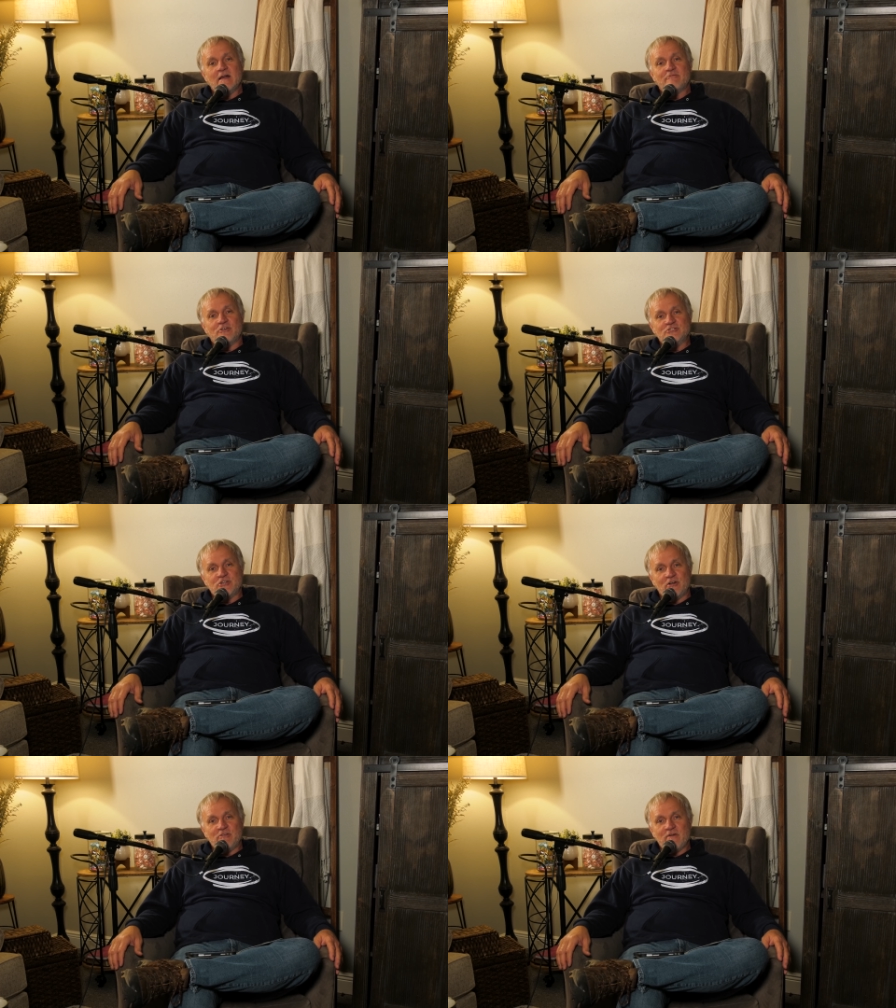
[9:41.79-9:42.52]
For
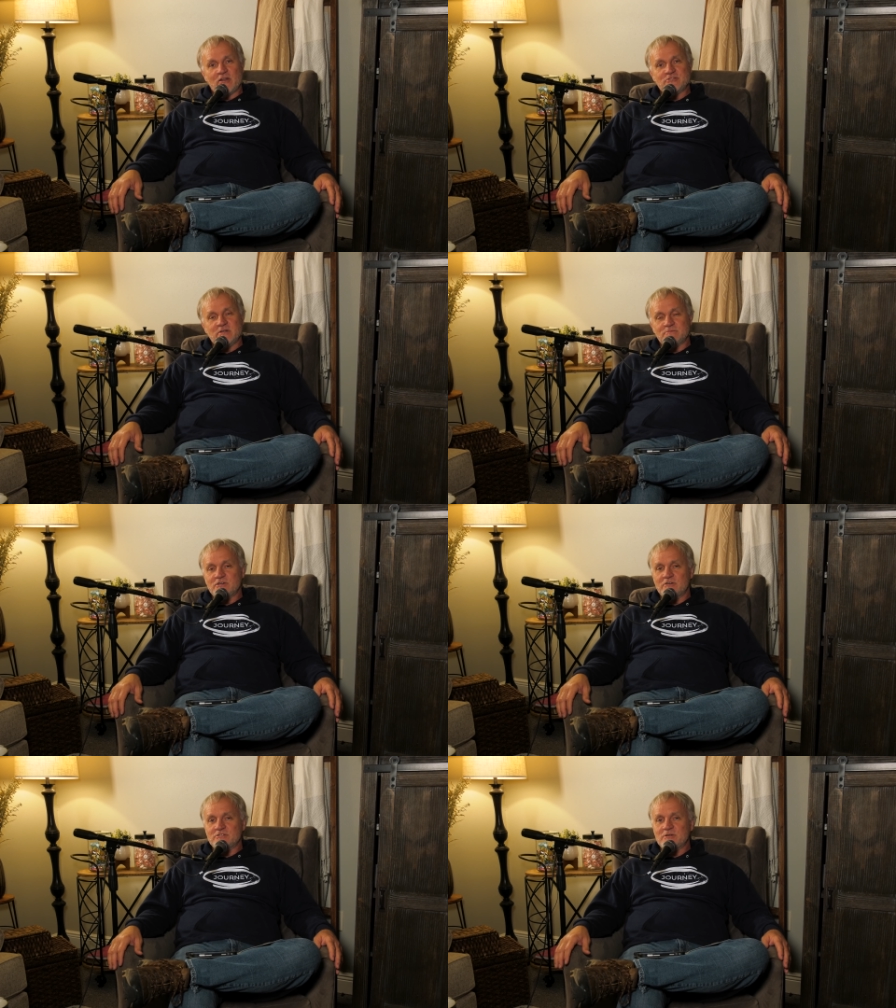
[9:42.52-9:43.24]
Journey Fellowship
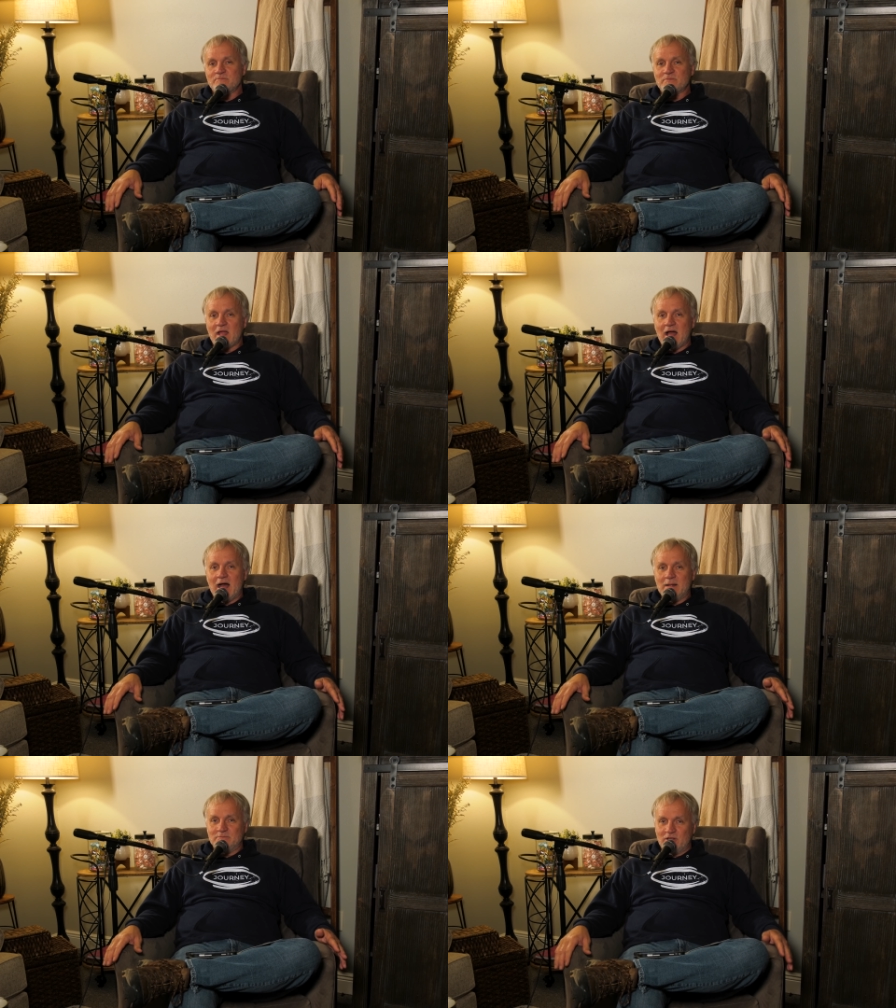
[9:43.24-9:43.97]
Church,
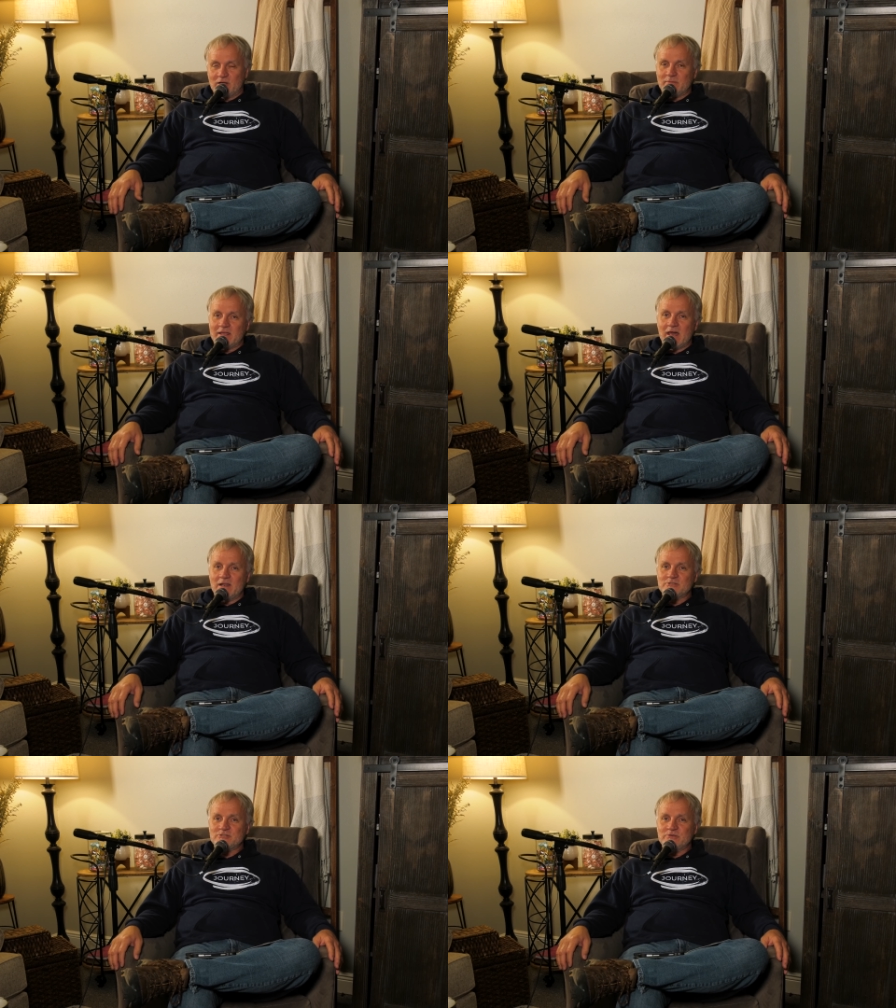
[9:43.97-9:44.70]
I'm Doug
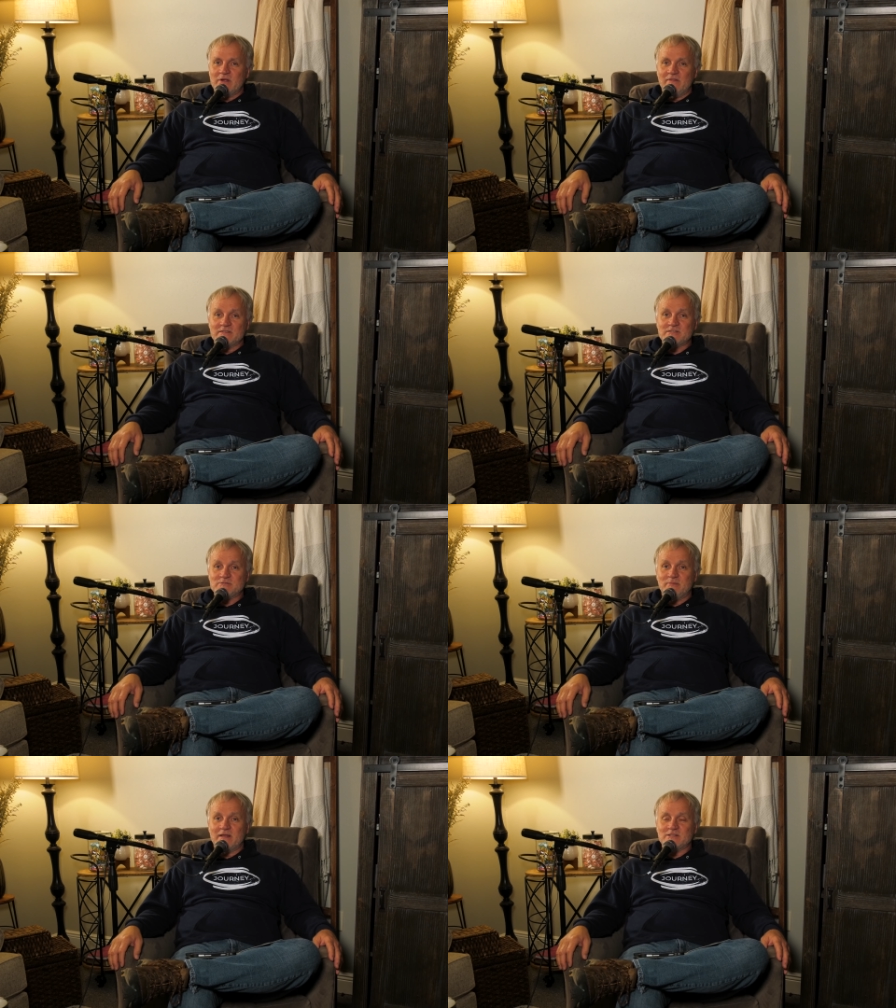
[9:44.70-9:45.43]
McAllister, and this has
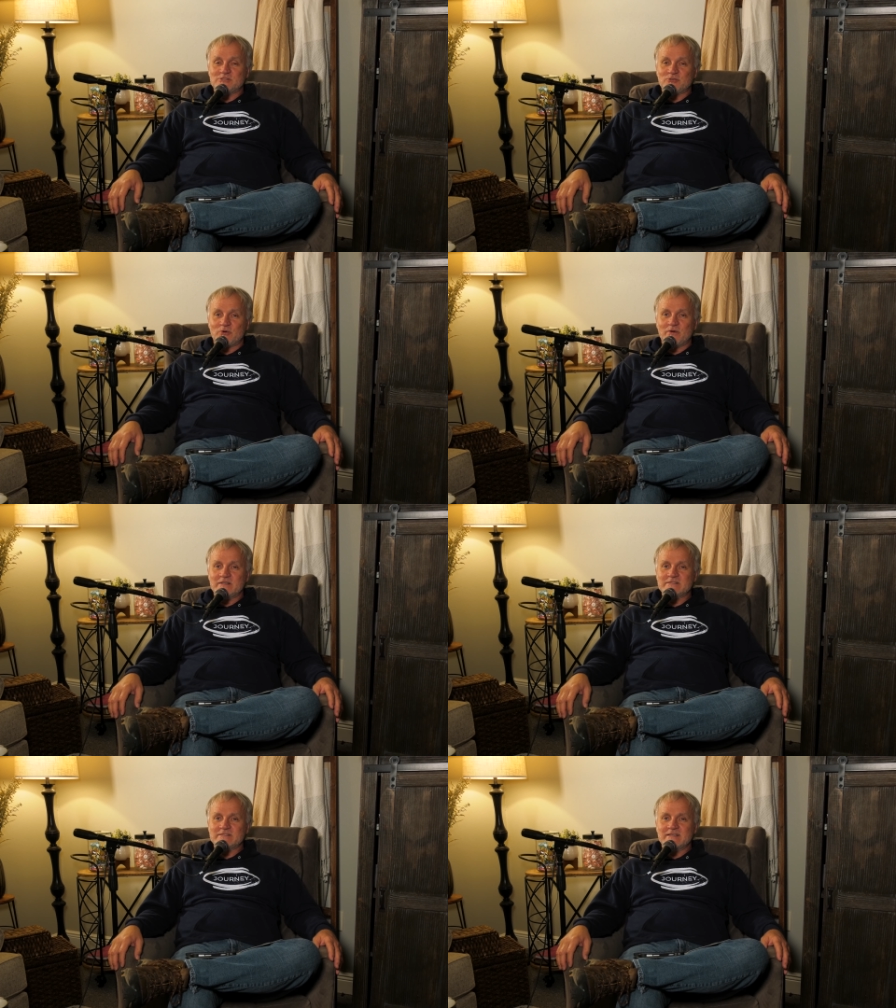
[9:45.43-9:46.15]
been
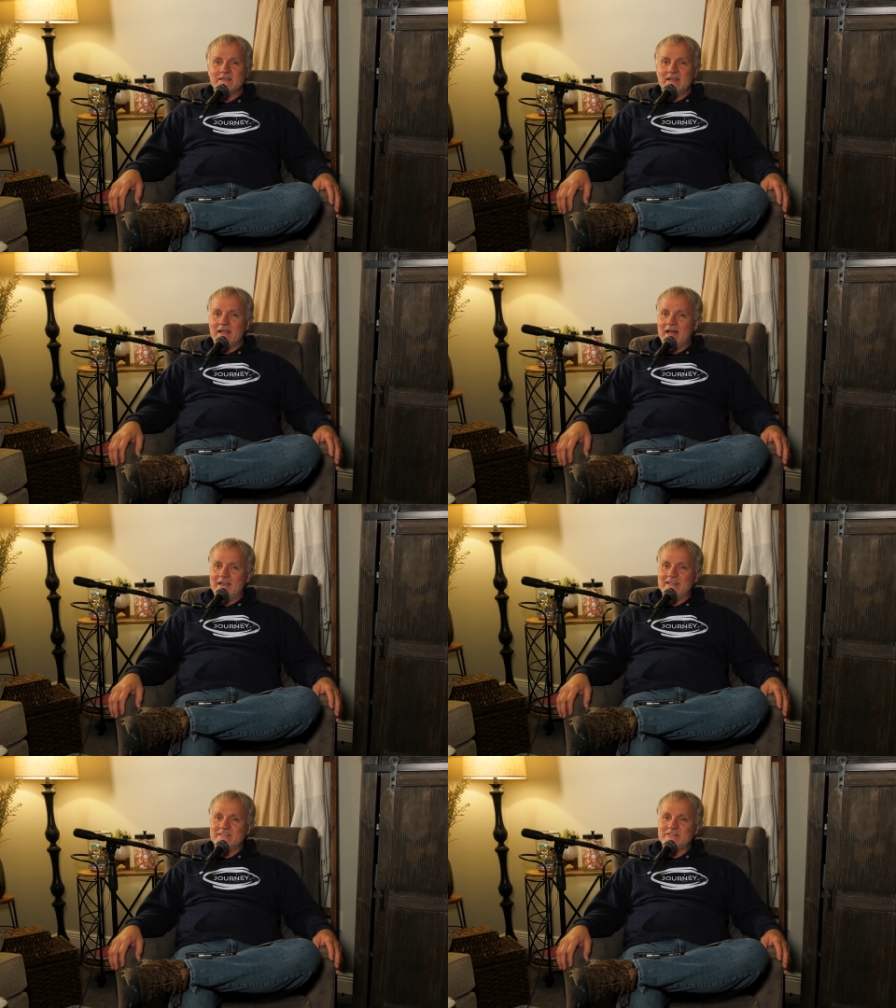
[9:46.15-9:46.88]
Stories I
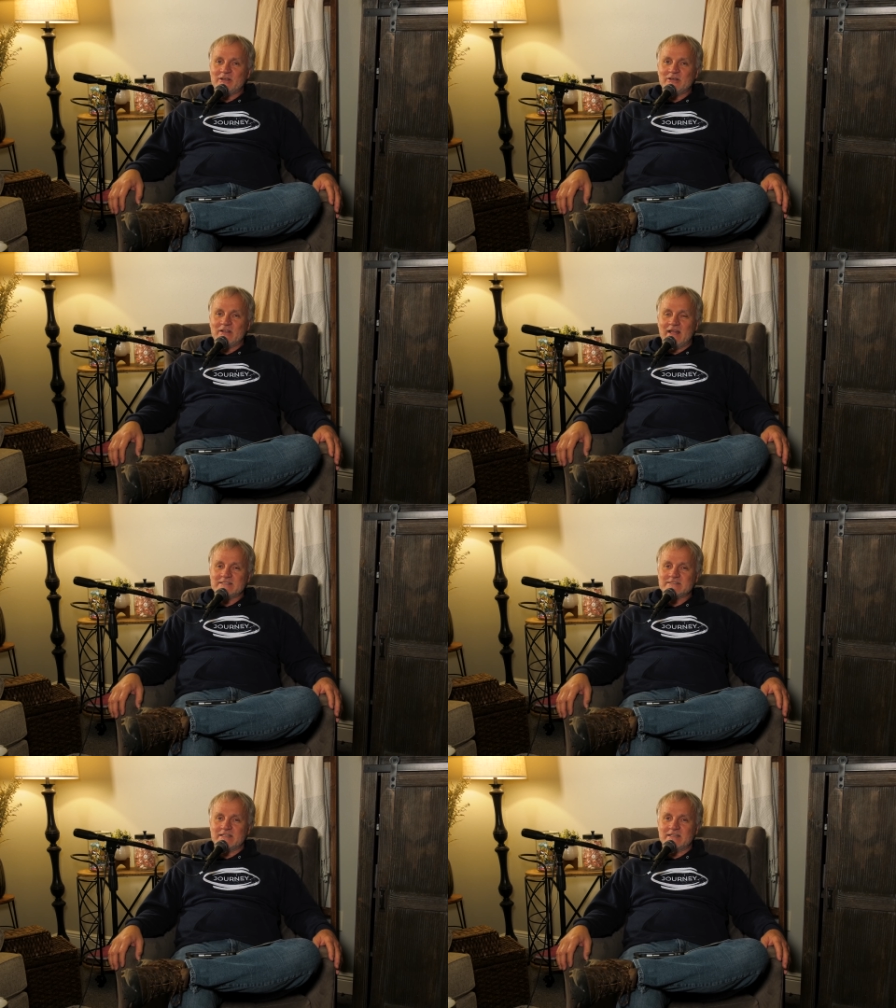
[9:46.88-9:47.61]
Didn't Tell
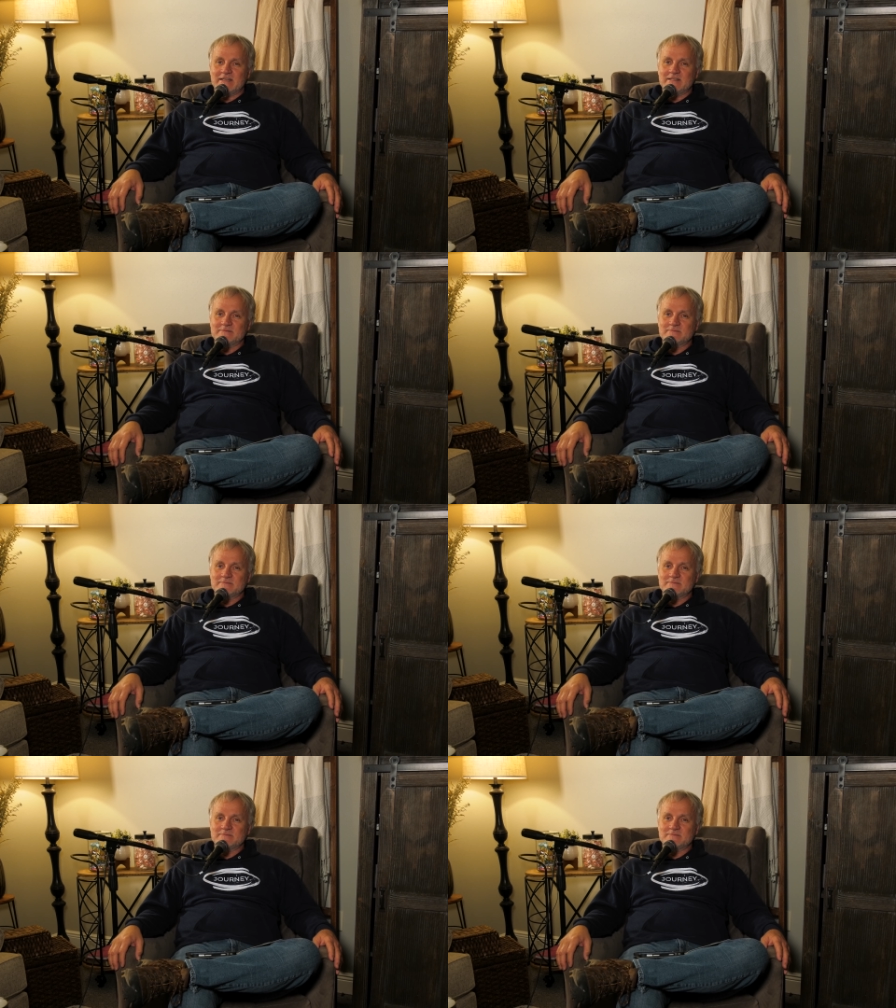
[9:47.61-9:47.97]
Last Sunday.